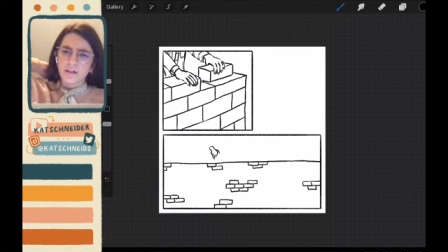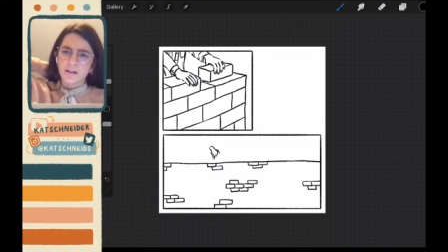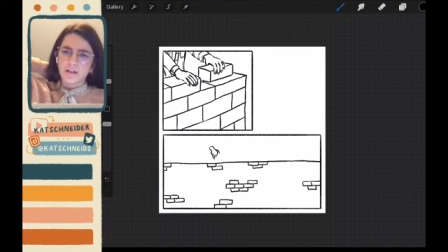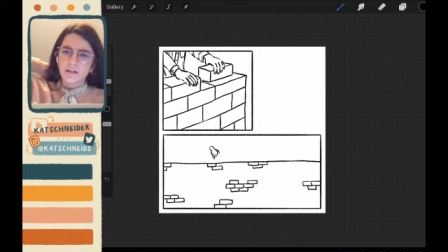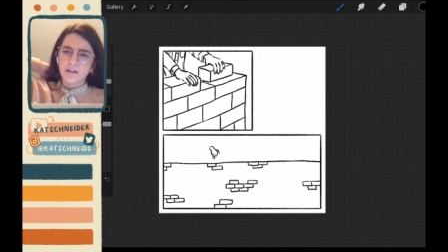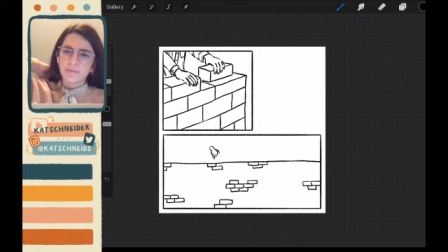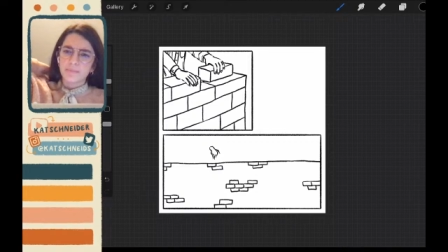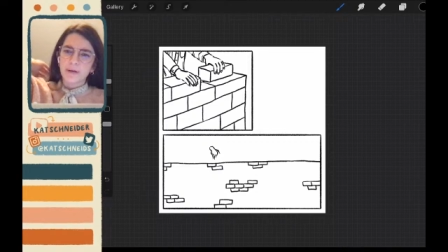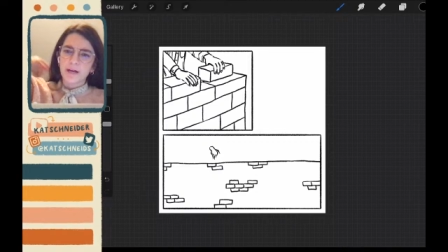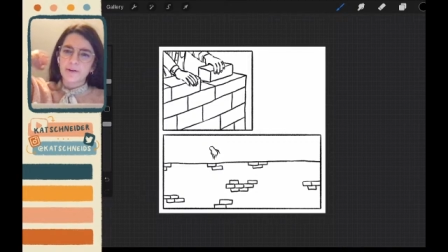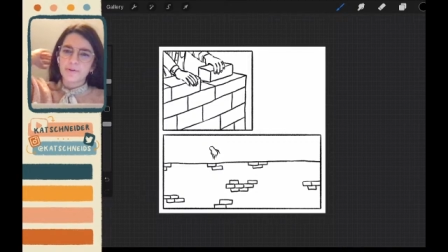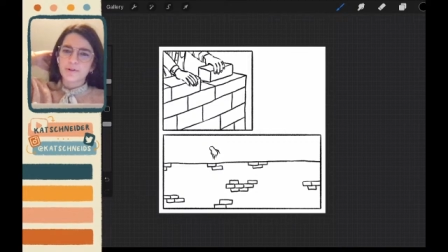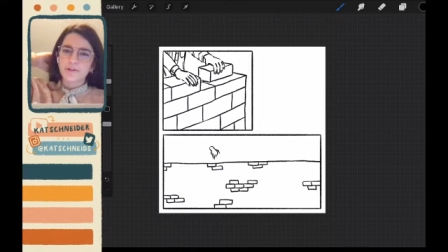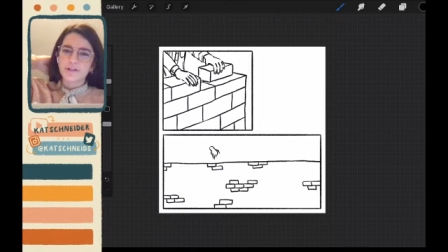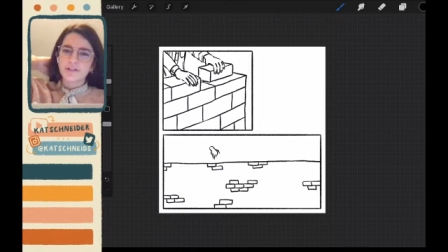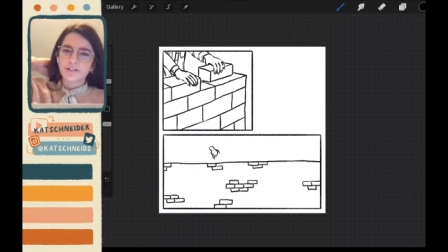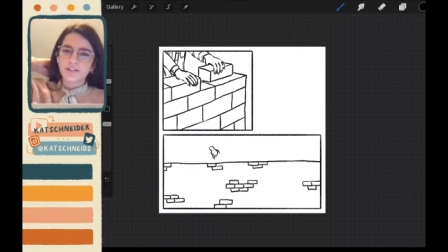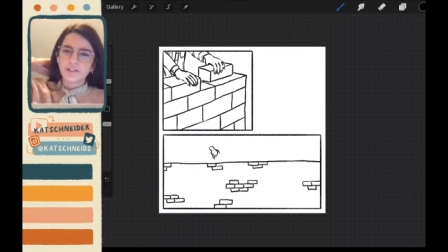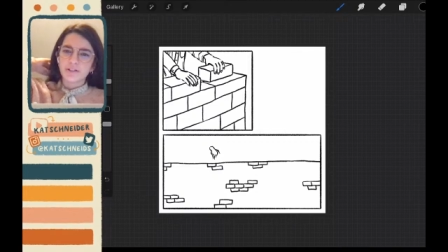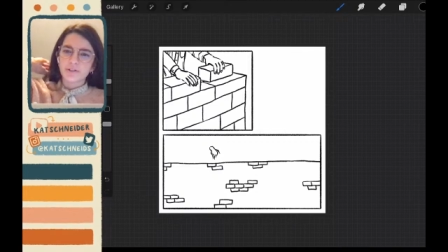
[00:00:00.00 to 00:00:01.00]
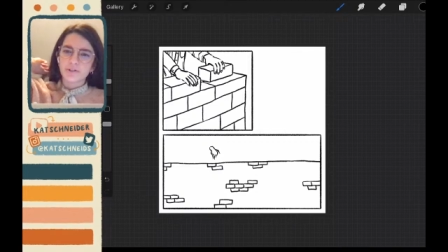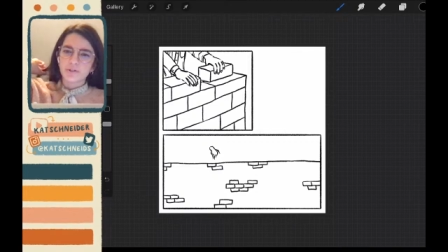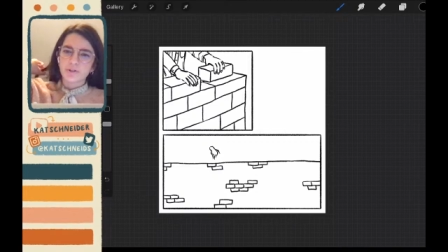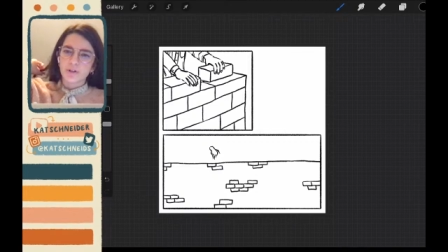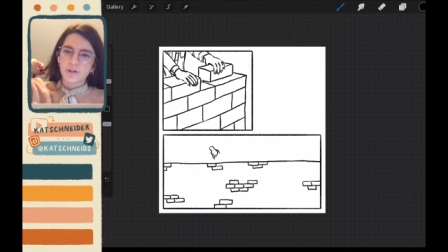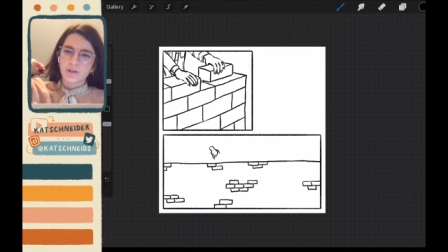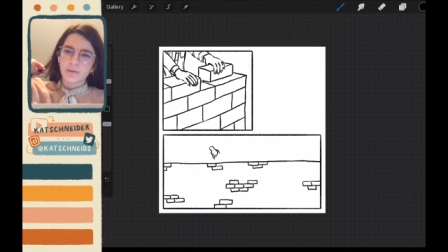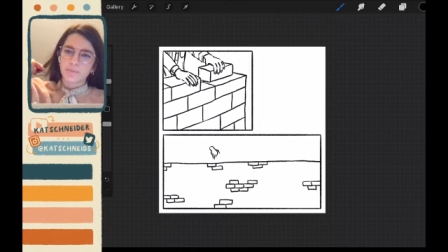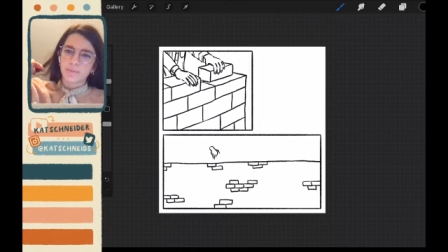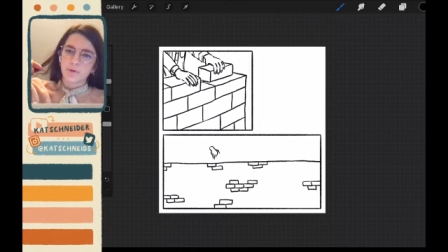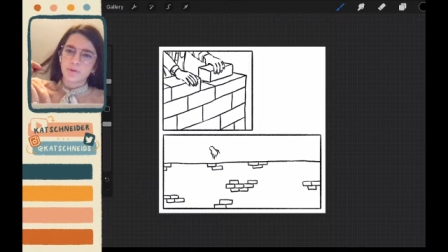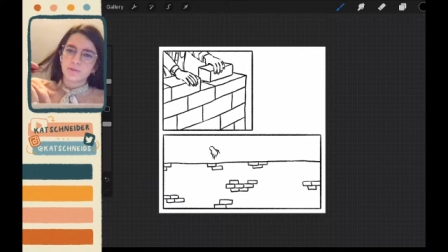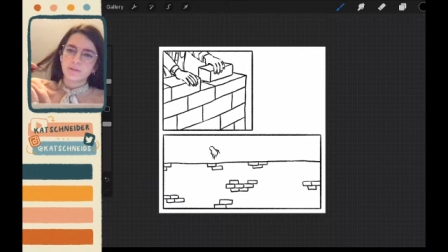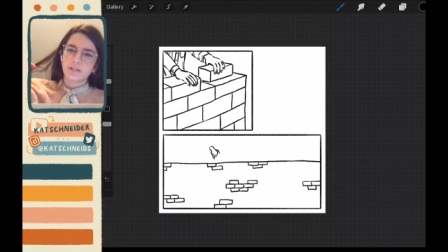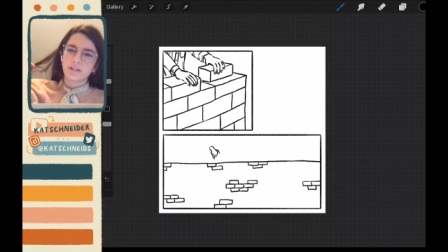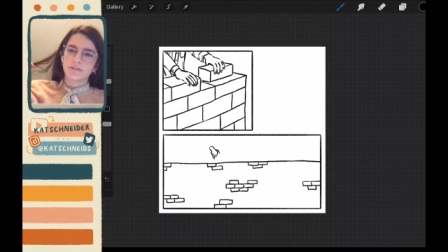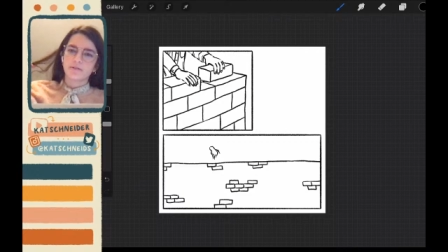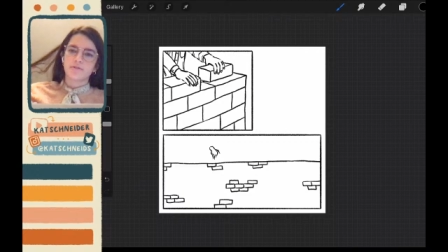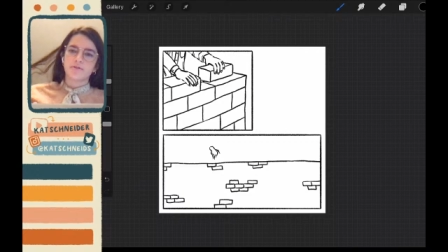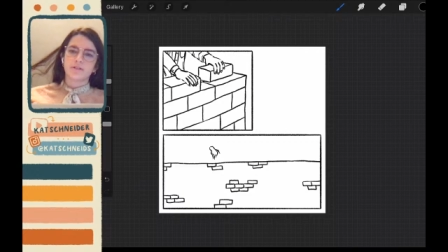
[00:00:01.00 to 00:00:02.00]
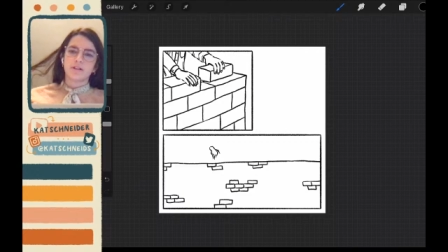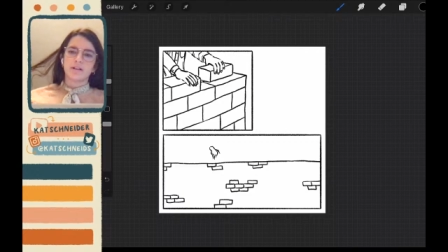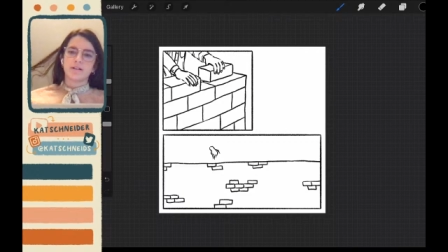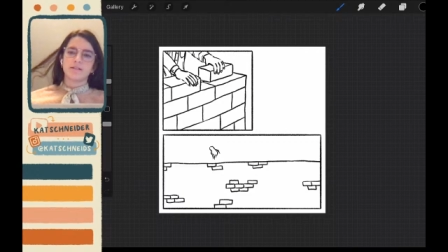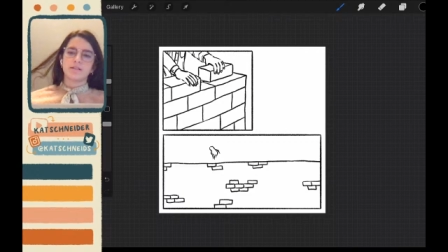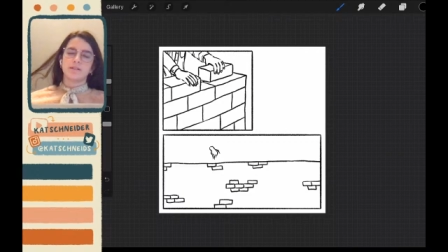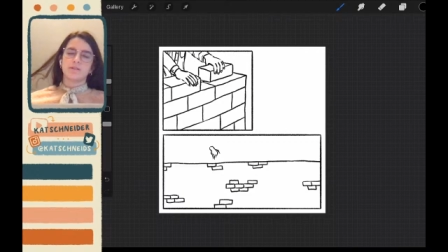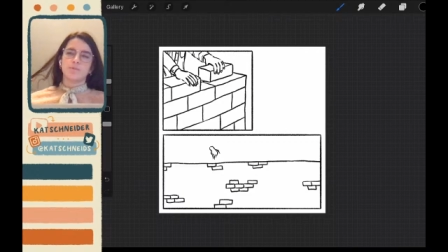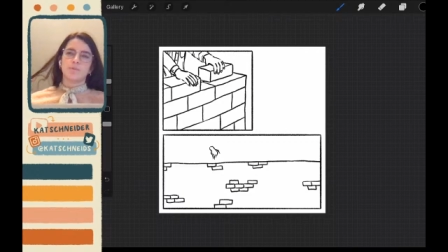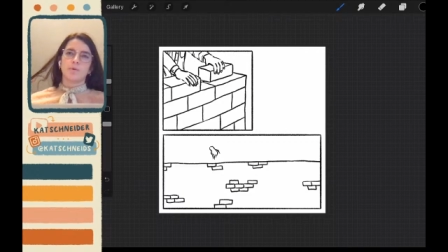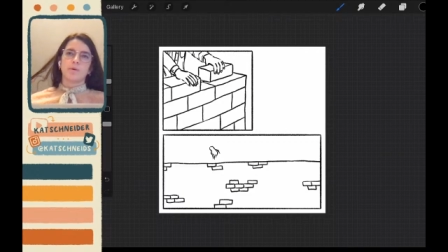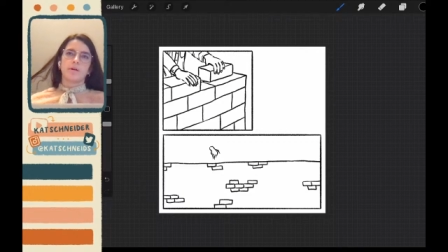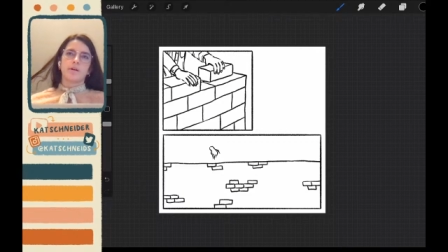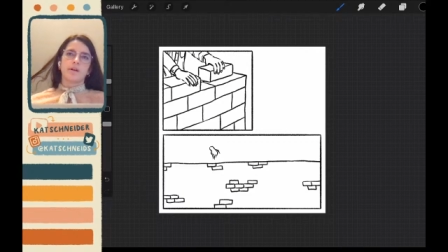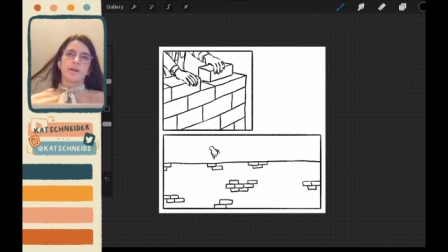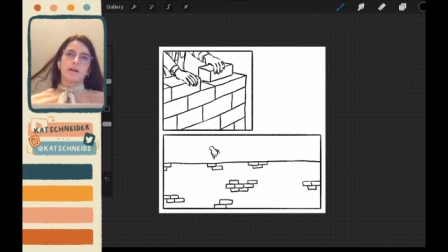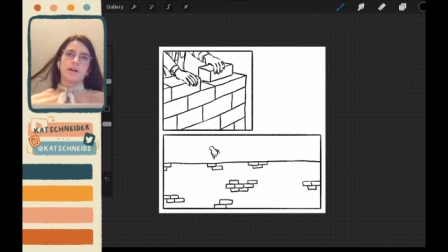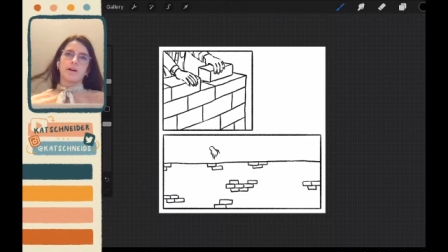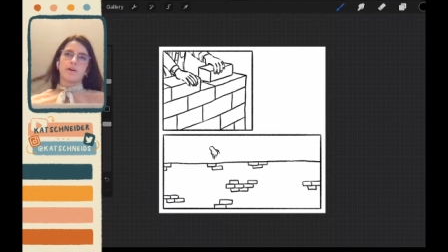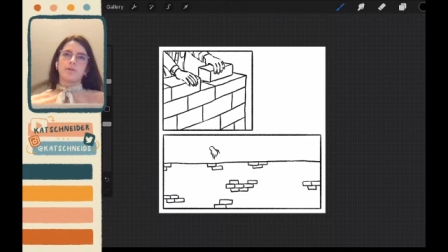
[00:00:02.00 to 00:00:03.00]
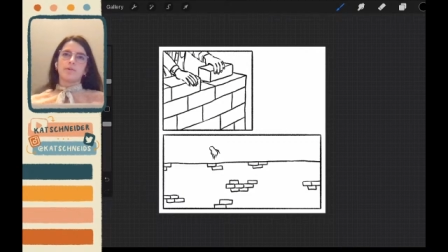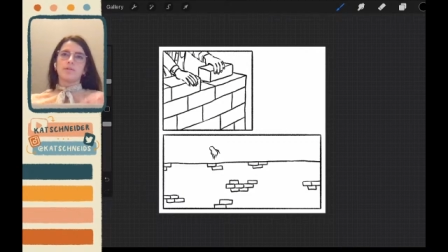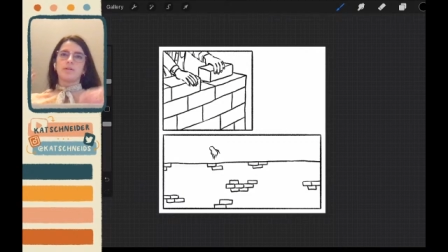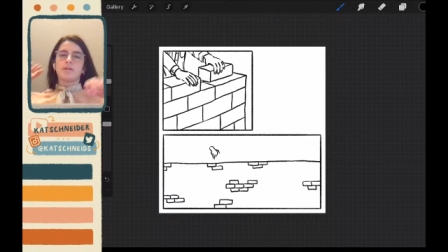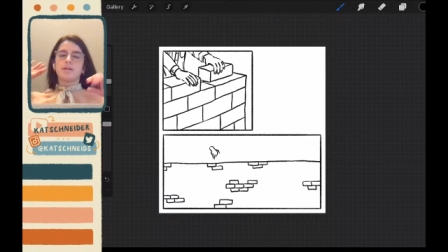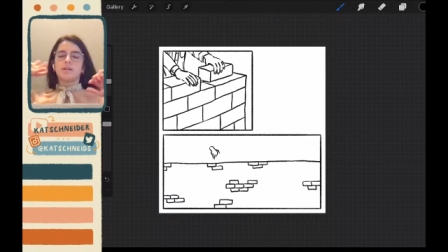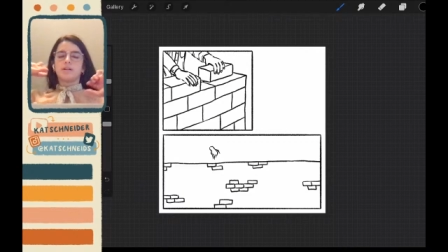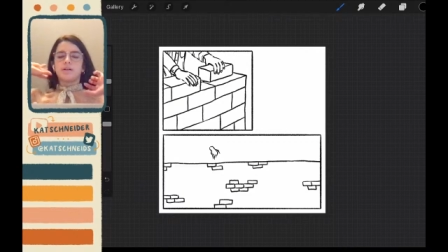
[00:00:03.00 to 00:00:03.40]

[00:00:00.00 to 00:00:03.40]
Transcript: How are the gesture drawing pose exercises working out?